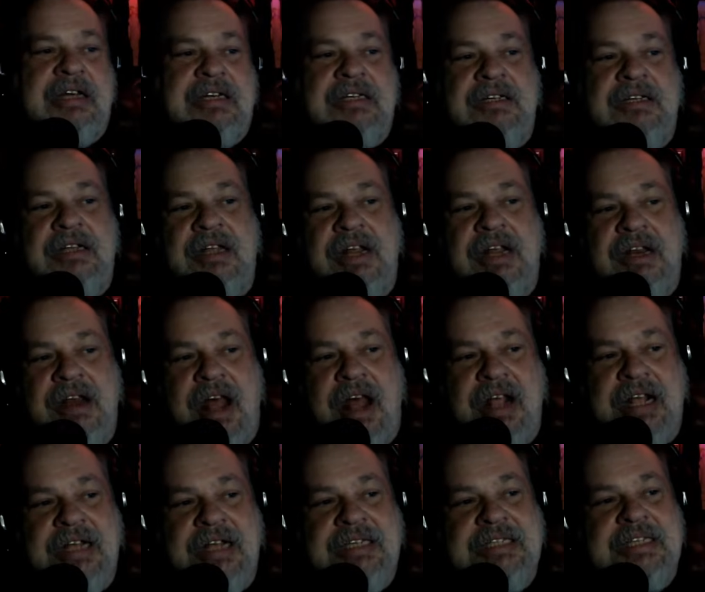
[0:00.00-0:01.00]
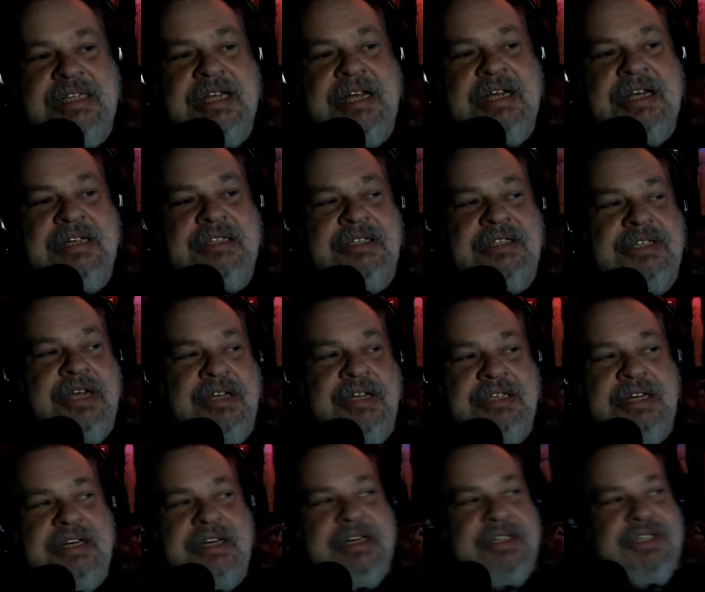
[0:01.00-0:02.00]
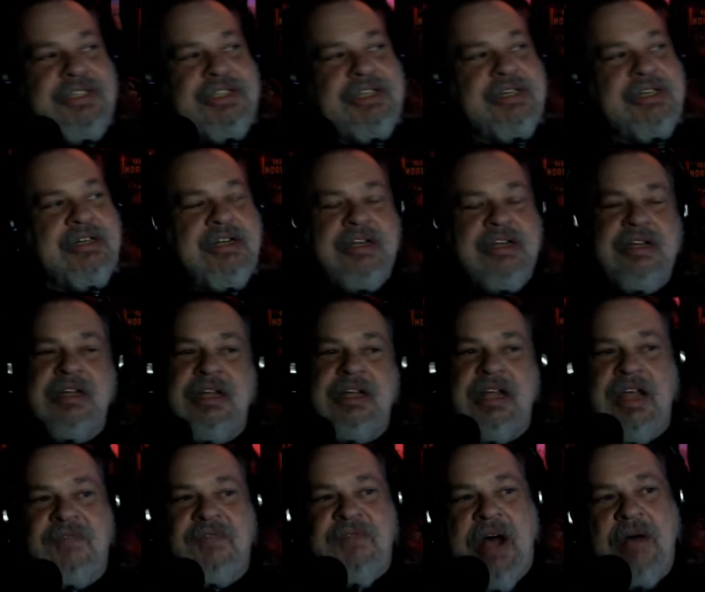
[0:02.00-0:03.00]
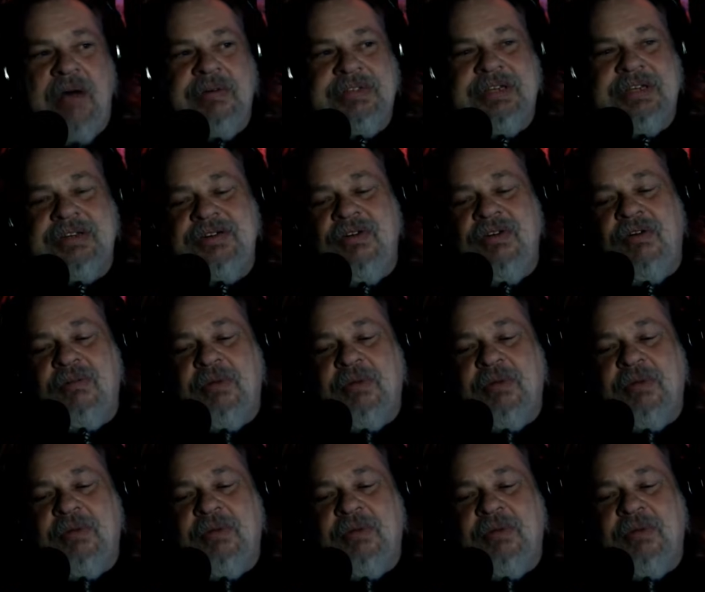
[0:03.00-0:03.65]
and like I said, Justine, it should. If I was a normal